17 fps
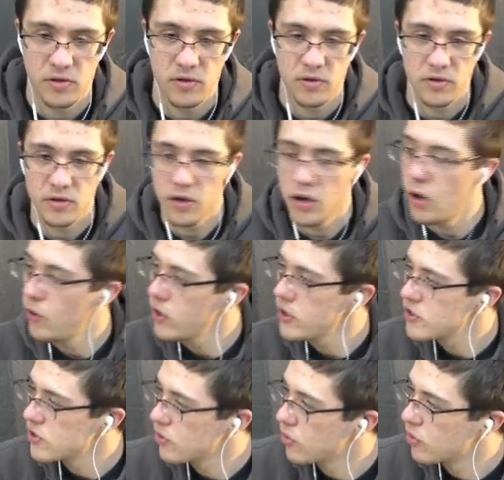Oh,
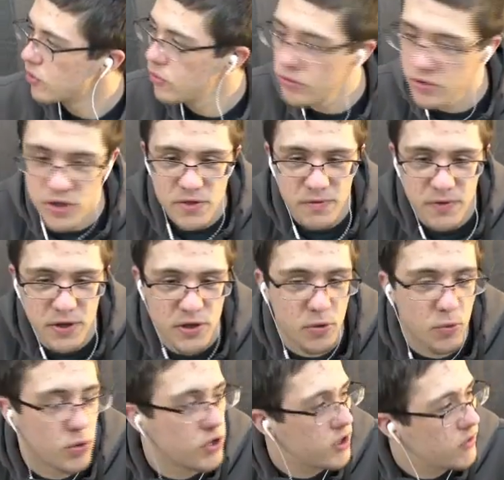that's so cool. This feature
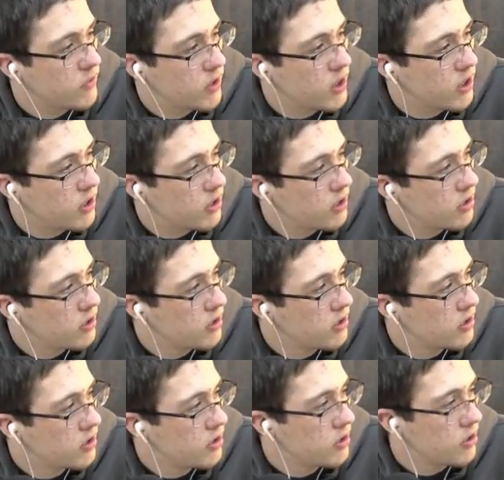wasn't even here.
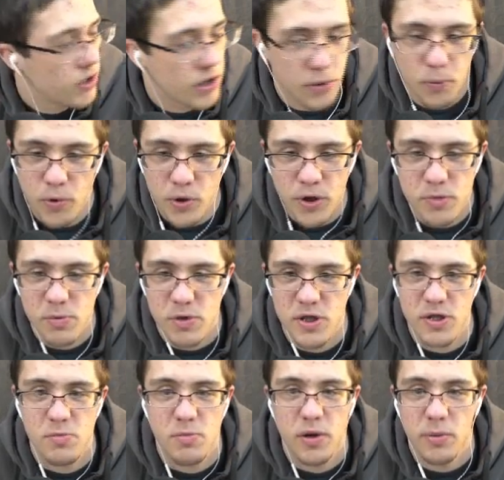Like, workspace
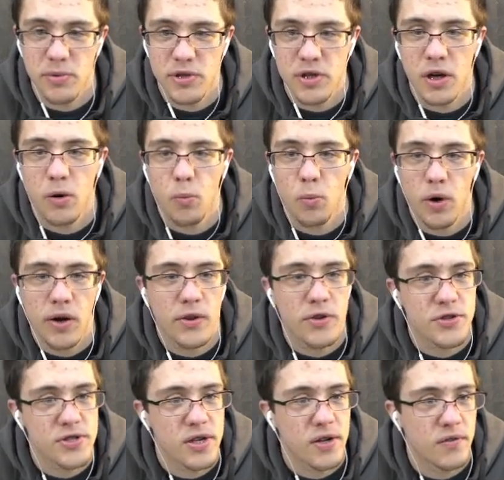is pretty much like where the
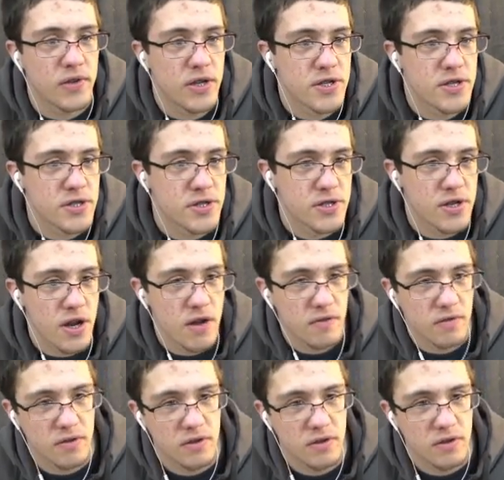stuff is and stuff.